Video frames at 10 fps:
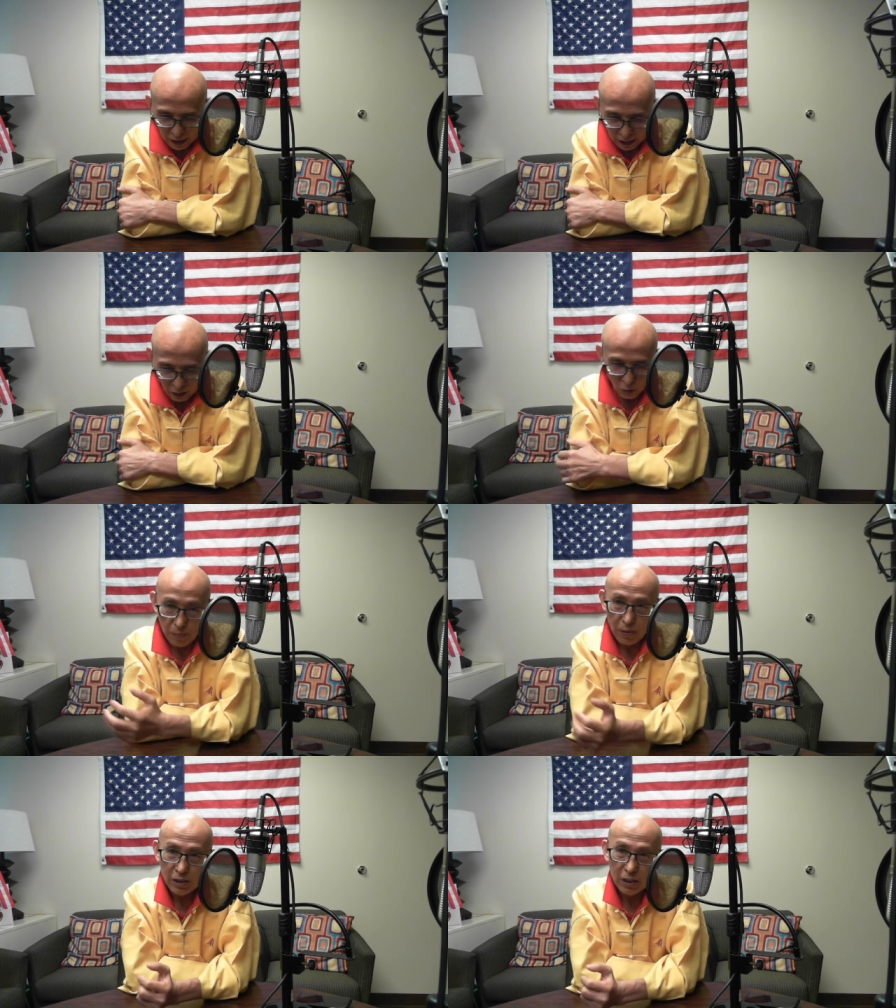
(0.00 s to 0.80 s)
And one
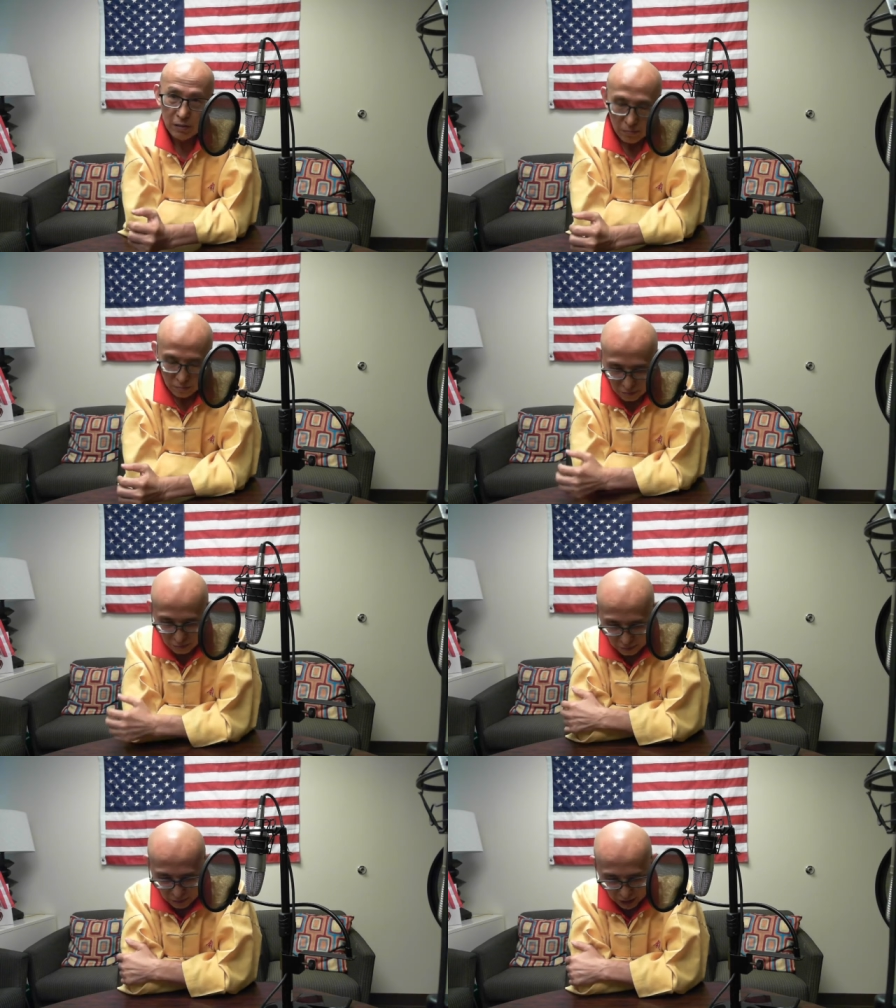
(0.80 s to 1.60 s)
person,
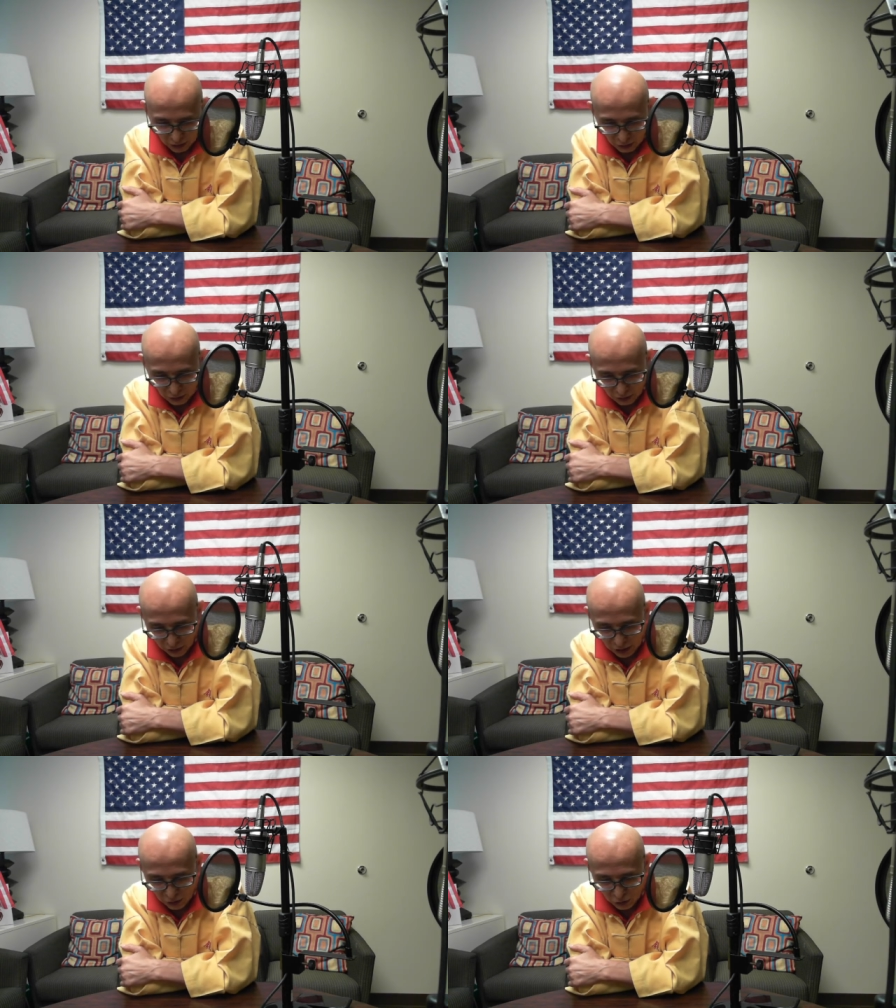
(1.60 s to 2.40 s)

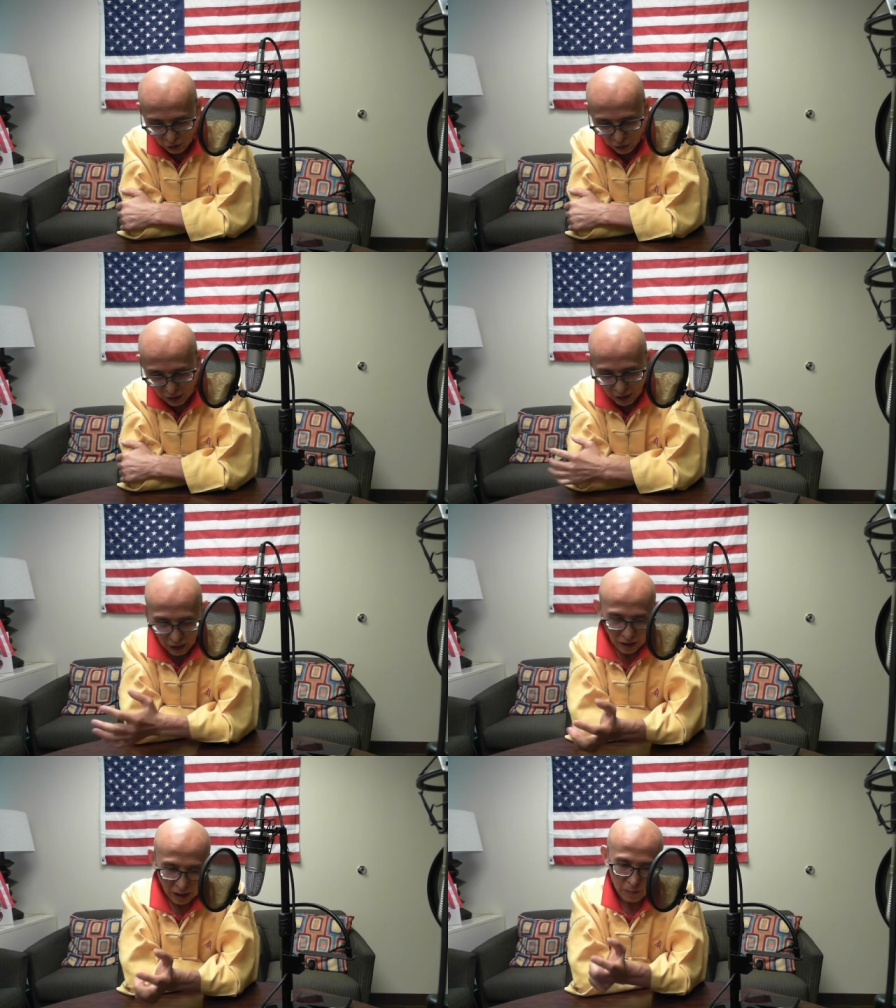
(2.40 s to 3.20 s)
got into it.
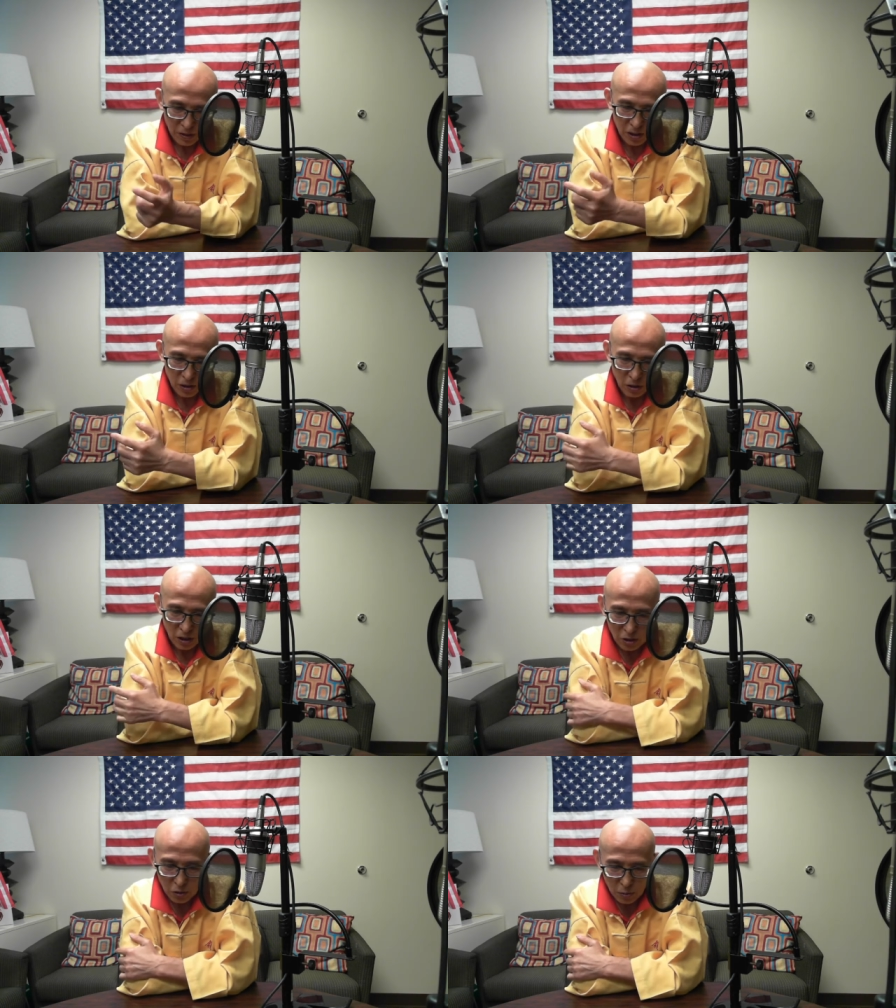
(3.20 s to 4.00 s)
Another person got
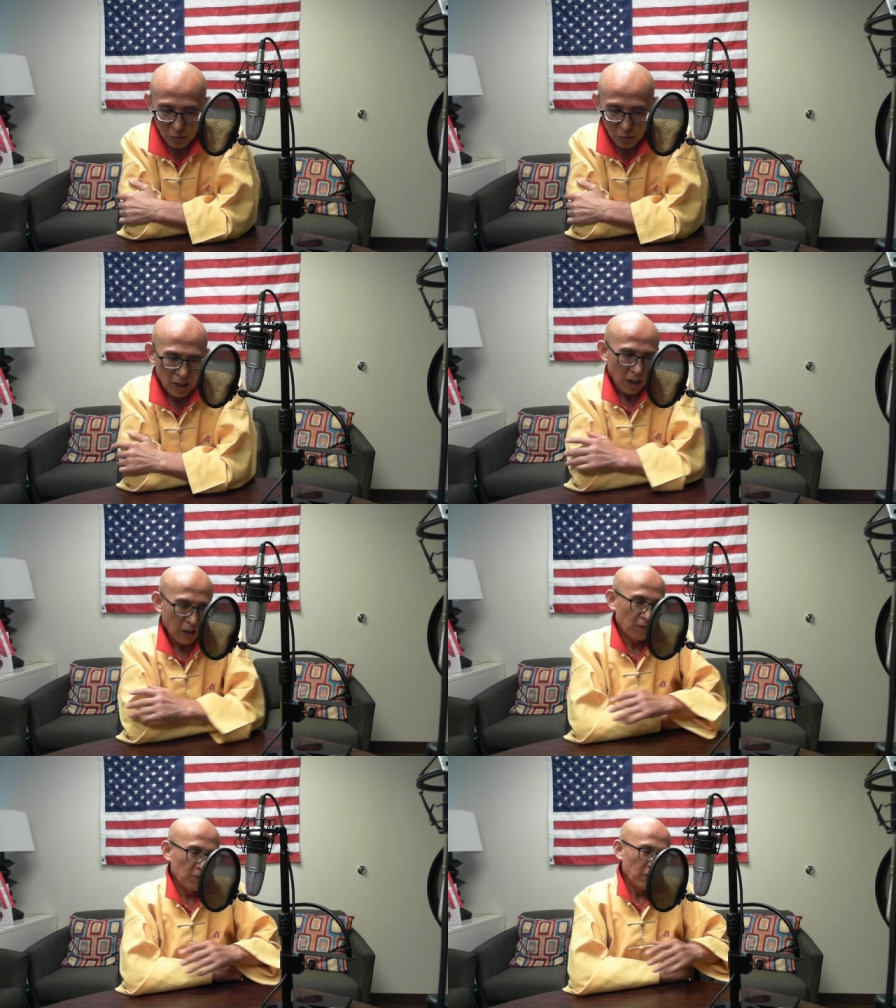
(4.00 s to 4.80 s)
into it.
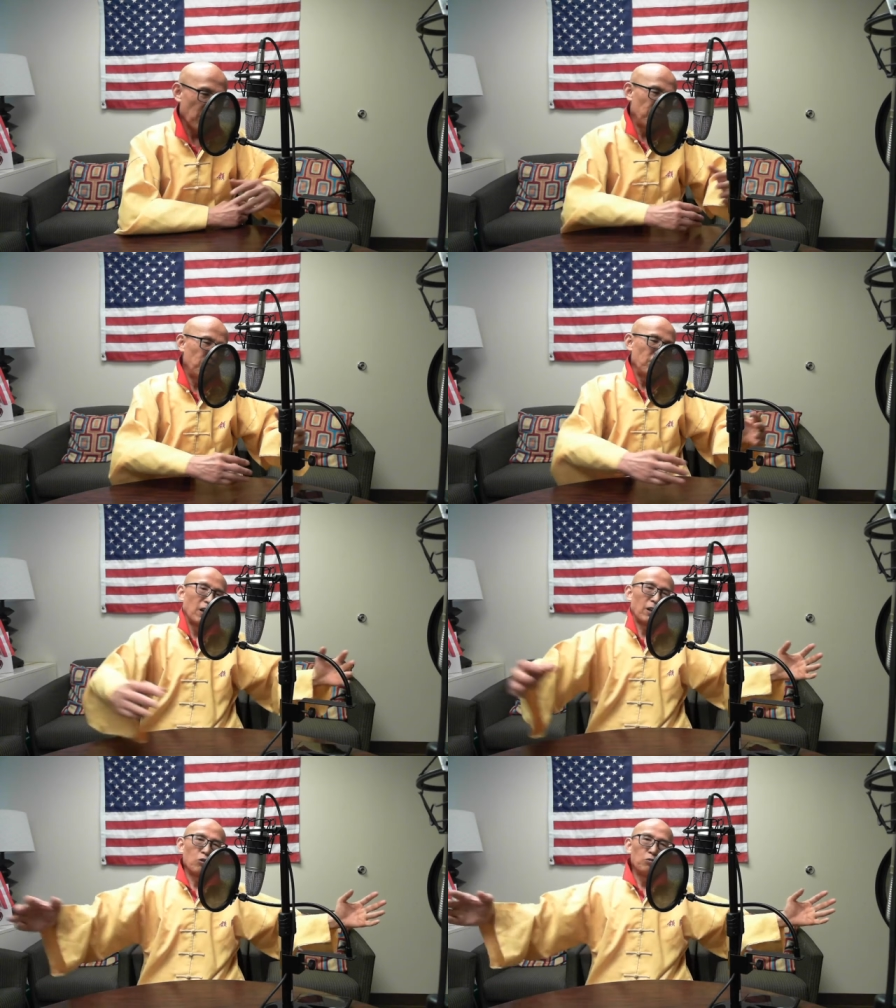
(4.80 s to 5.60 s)

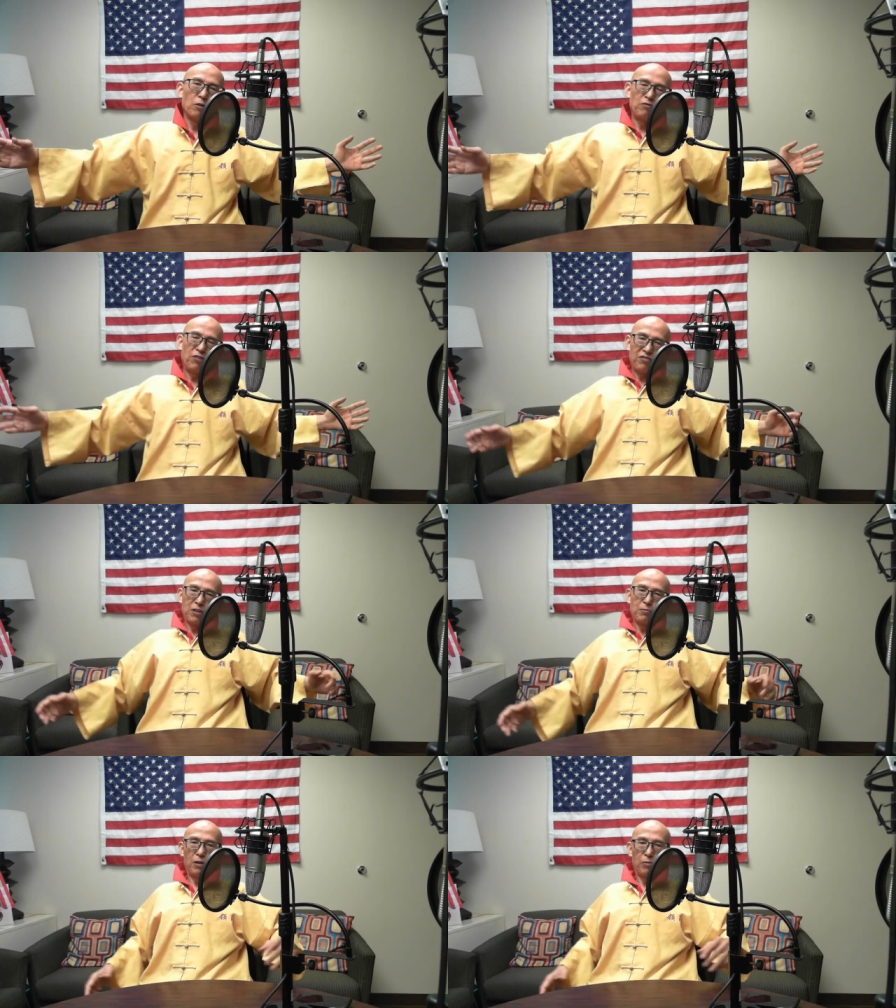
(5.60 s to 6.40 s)
A group of
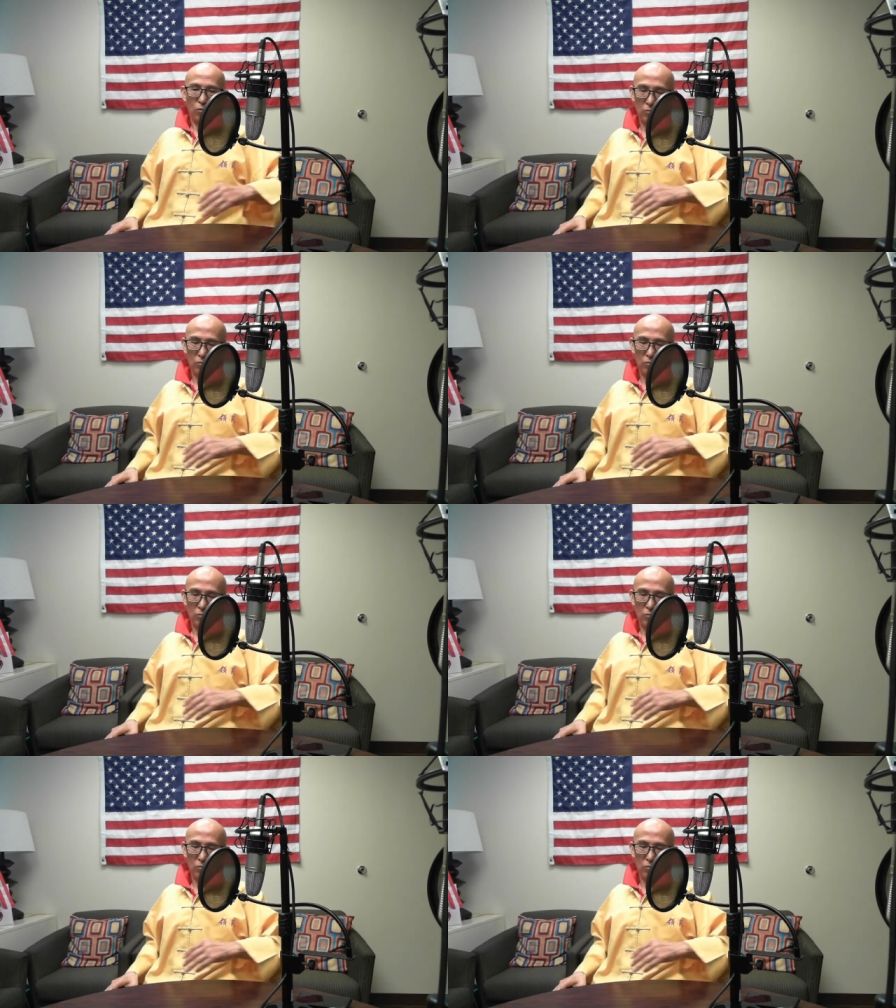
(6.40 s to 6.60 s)
15 people.